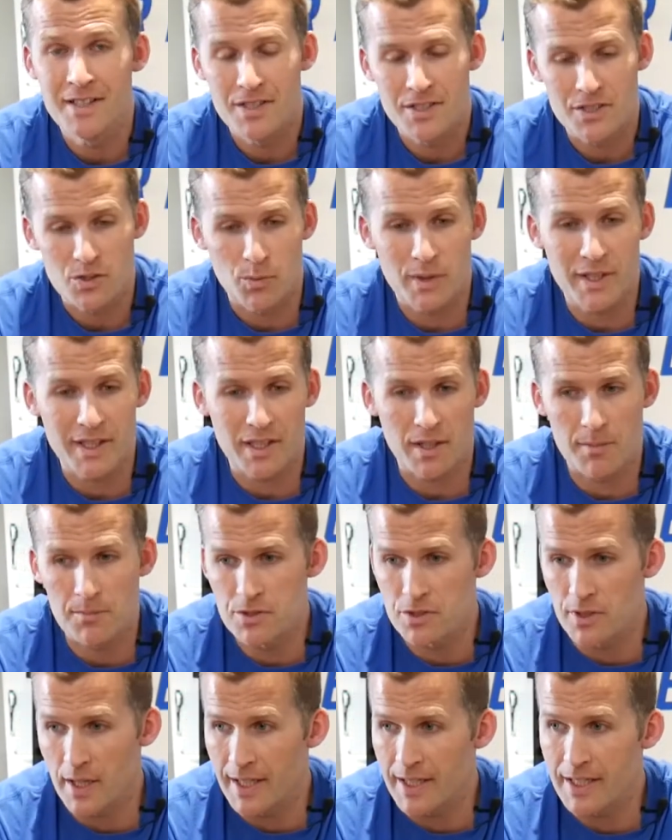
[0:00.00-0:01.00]
So when it comes
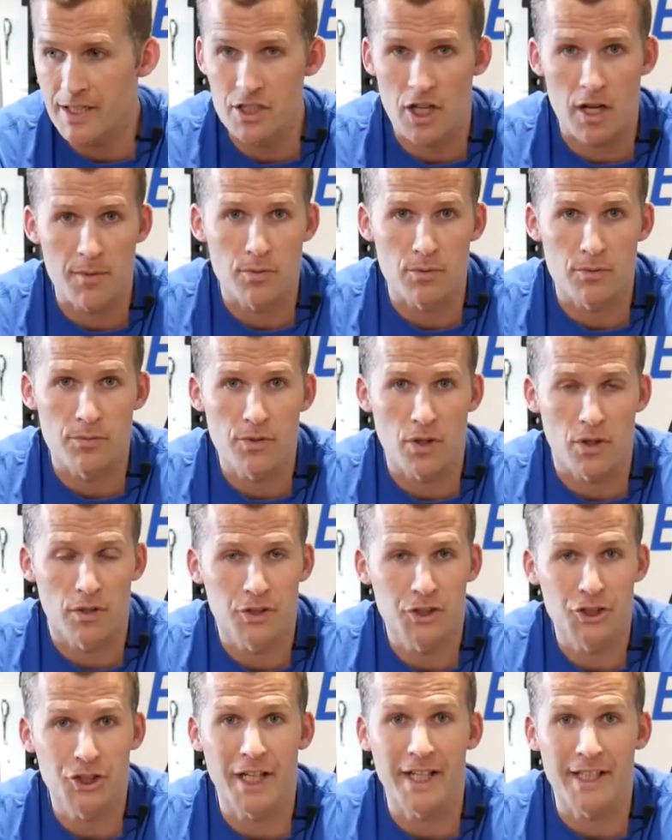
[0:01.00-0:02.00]
to any type of
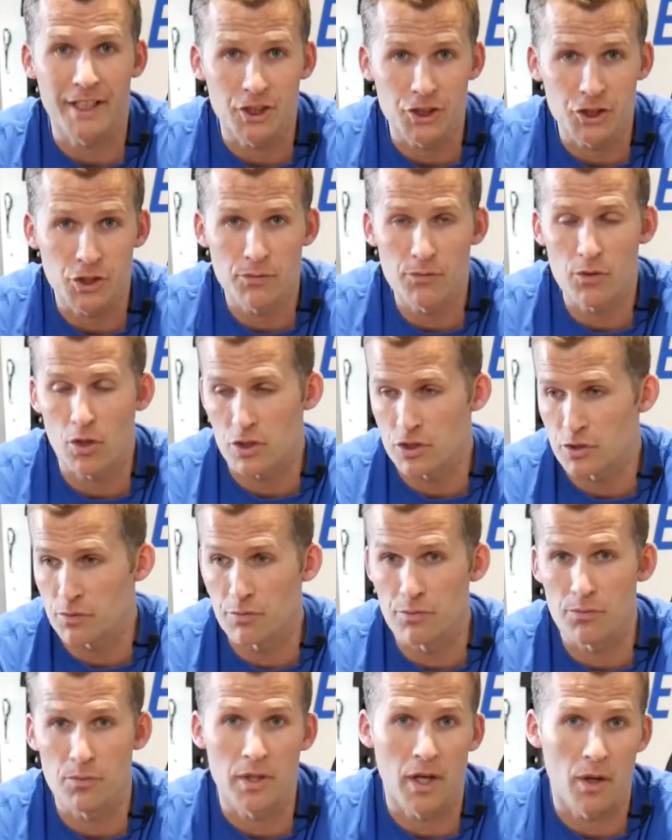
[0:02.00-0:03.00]
change, you've got to,
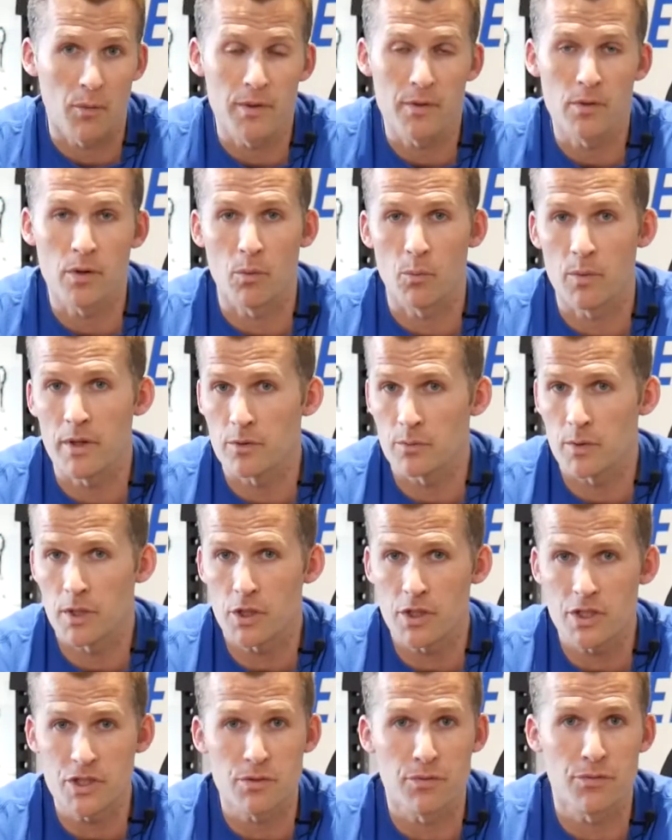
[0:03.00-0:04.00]
we're
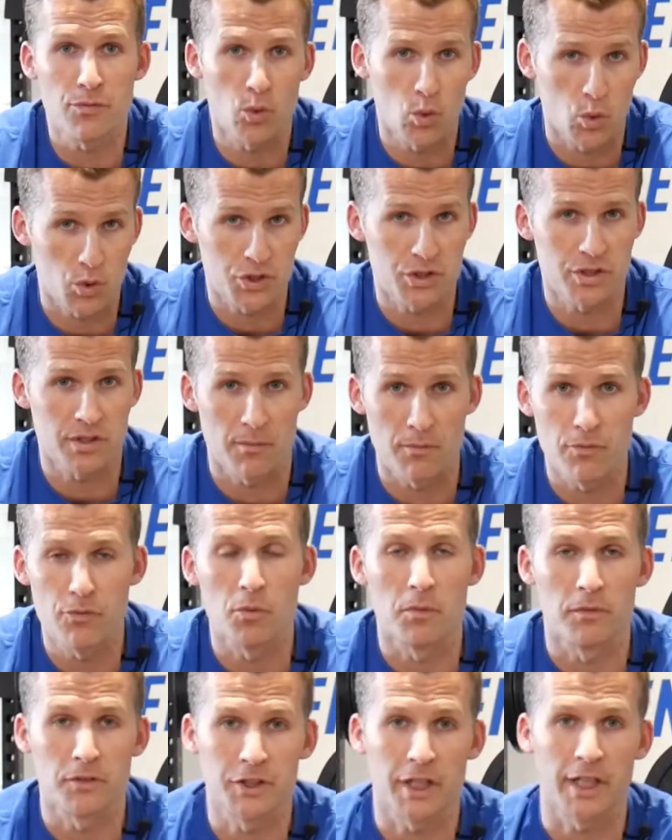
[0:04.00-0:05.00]
looking to force some
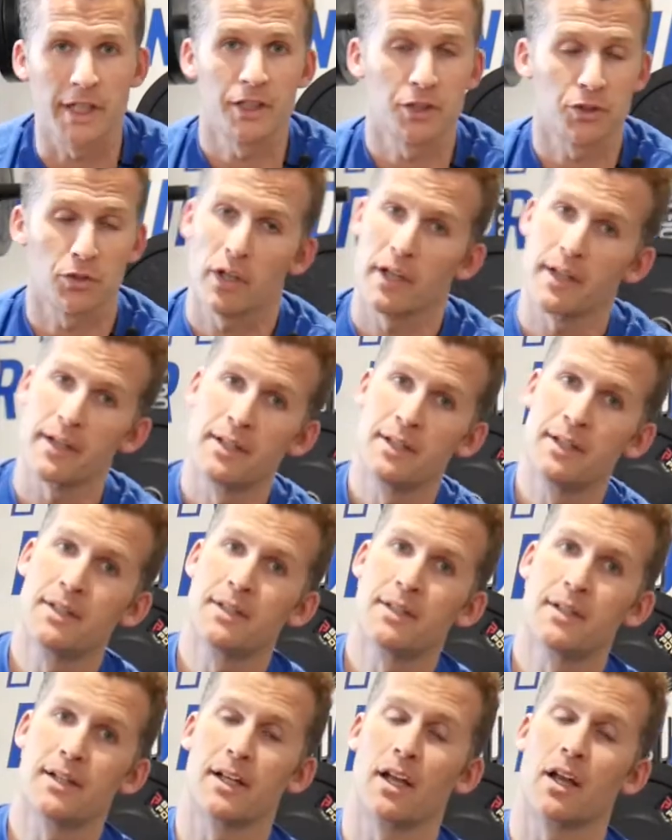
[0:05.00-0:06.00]
form of change, right?
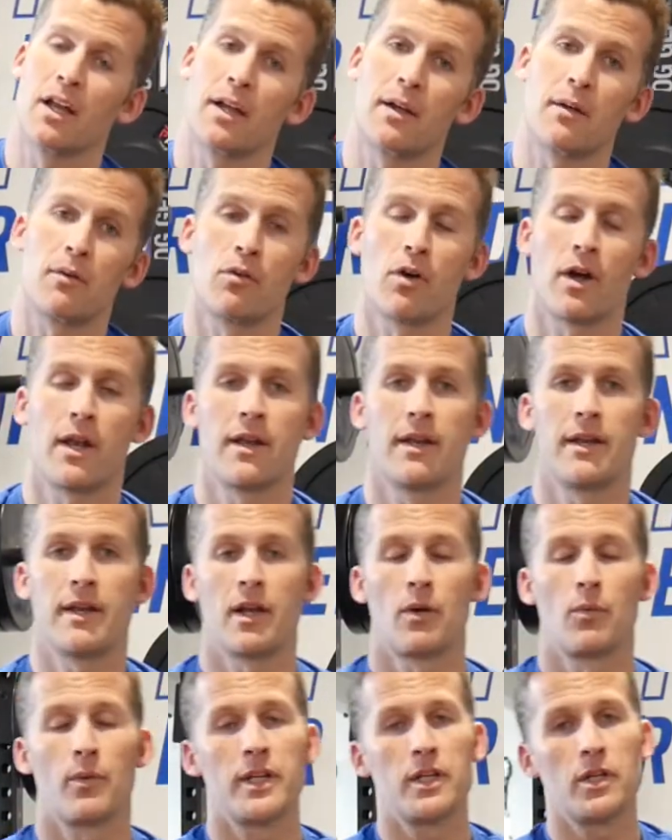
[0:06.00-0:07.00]
When
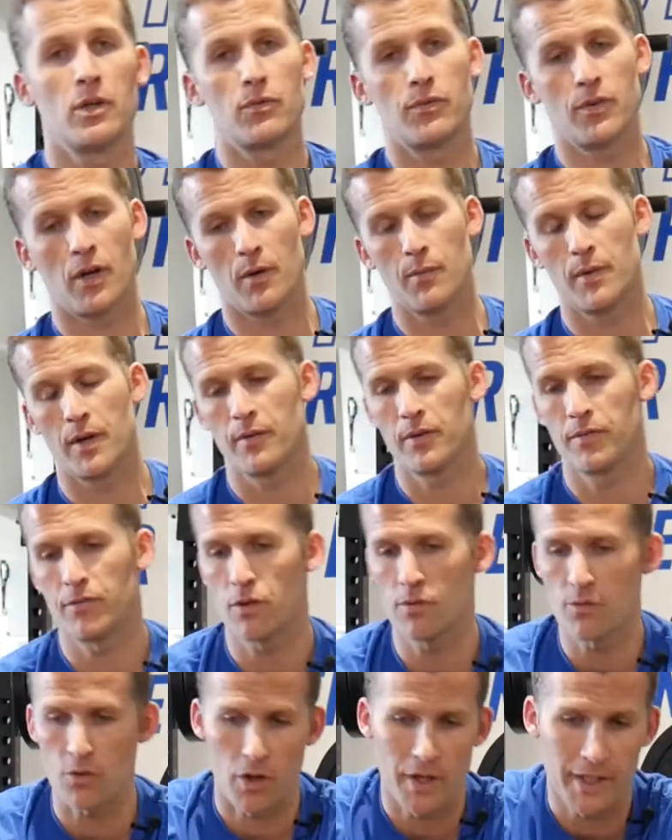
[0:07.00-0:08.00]
if
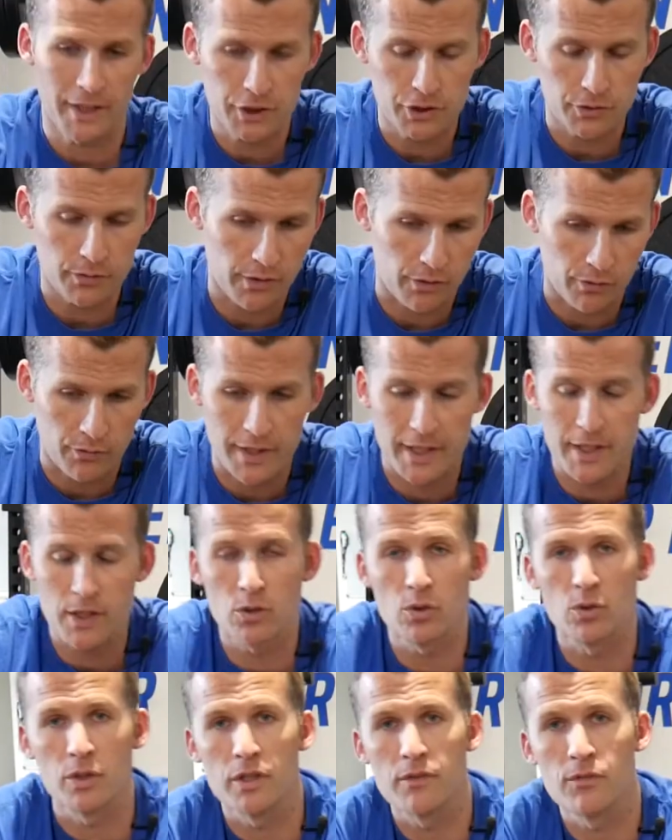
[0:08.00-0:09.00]
you've got an injury or a
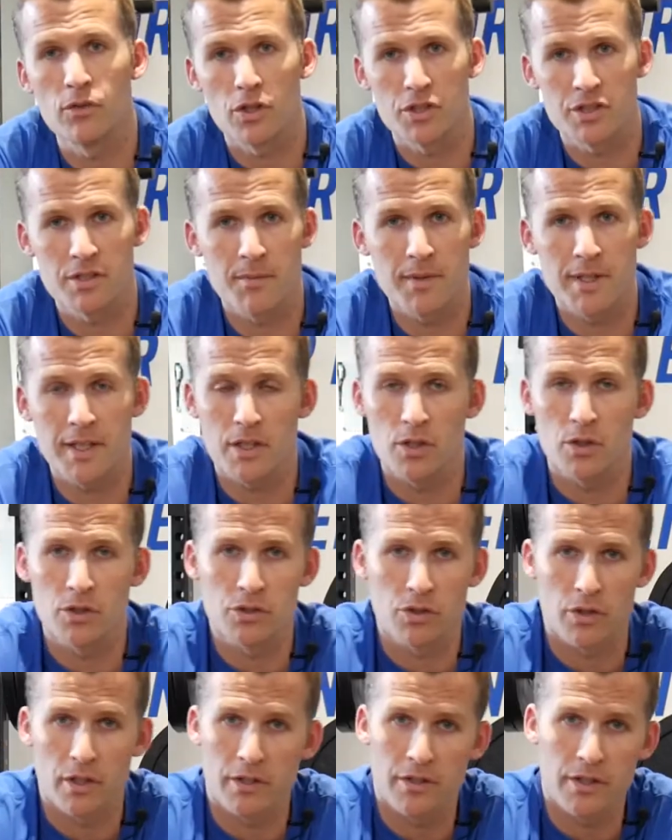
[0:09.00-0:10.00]
niggle, or you've got something that you're
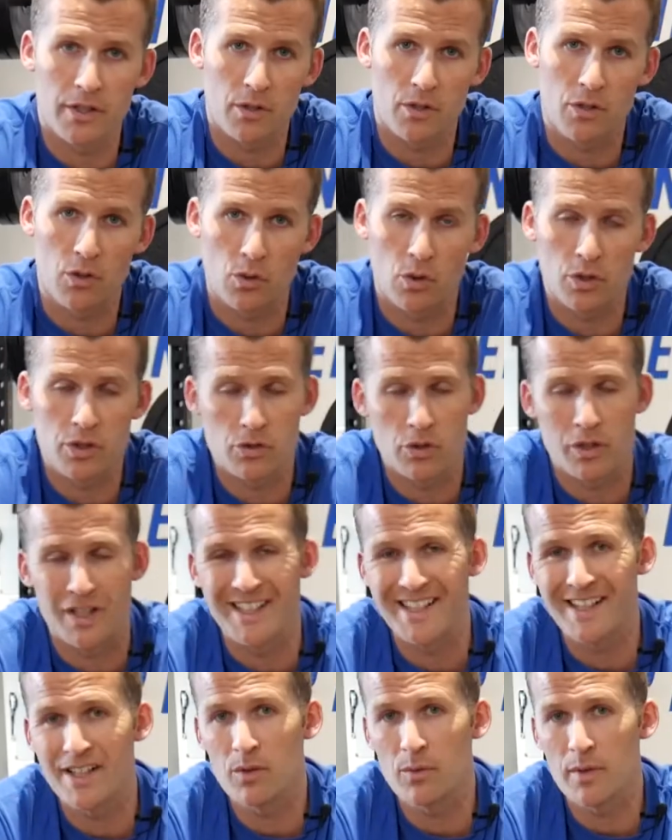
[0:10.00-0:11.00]
trying to
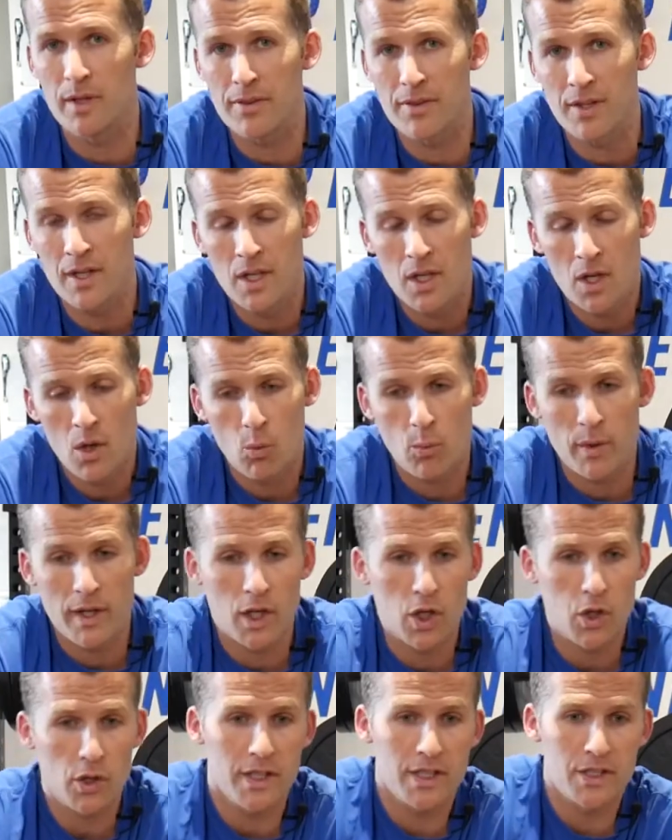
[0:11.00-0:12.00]
deal with, we are
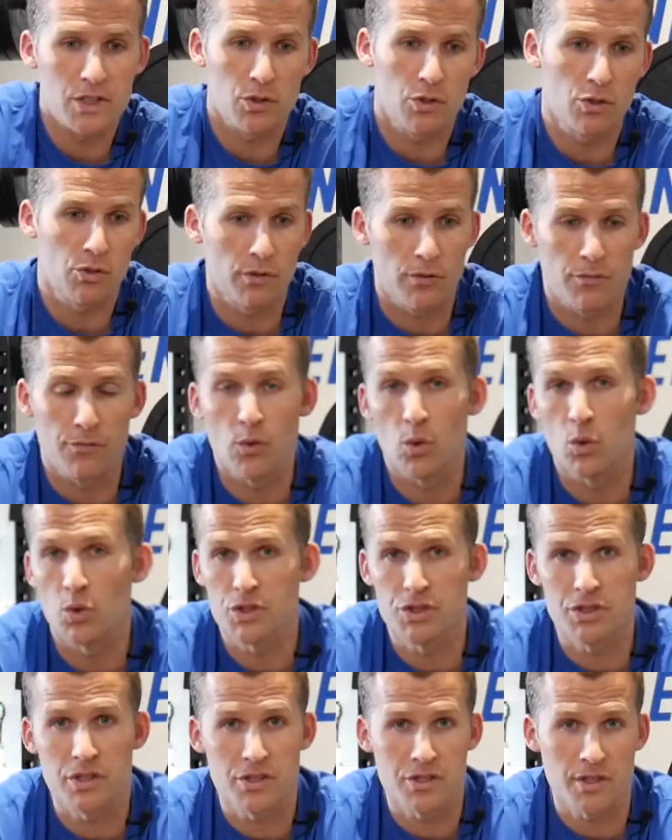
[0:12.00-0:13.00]
looking to
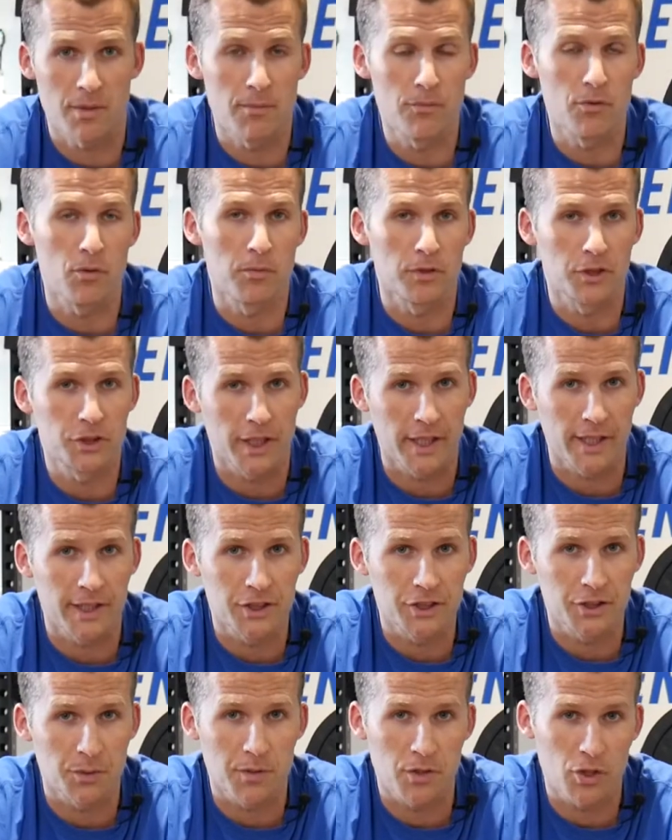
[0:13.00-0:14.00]
force some form of
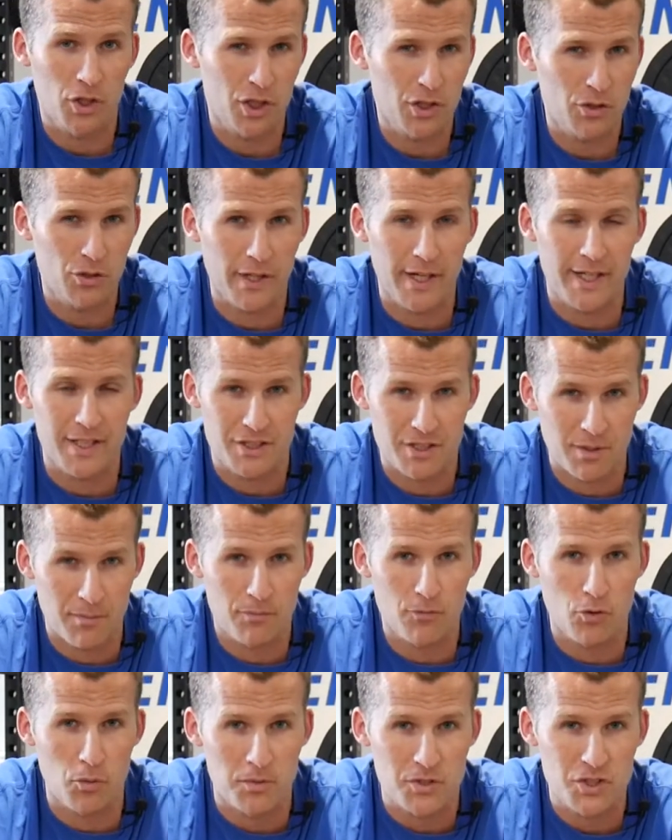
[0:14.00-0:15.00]
change. So we've got to create some
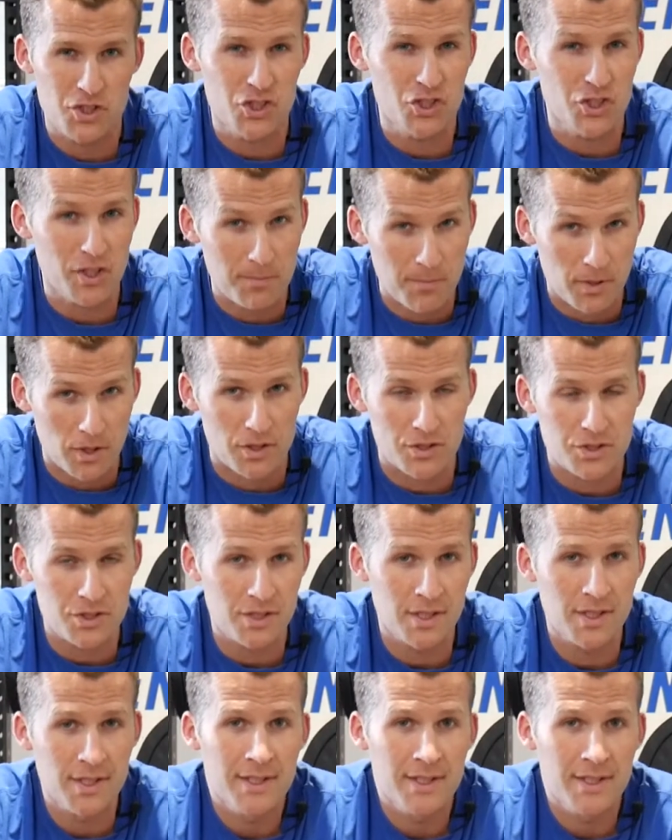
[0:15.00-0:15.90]
form of stimulus.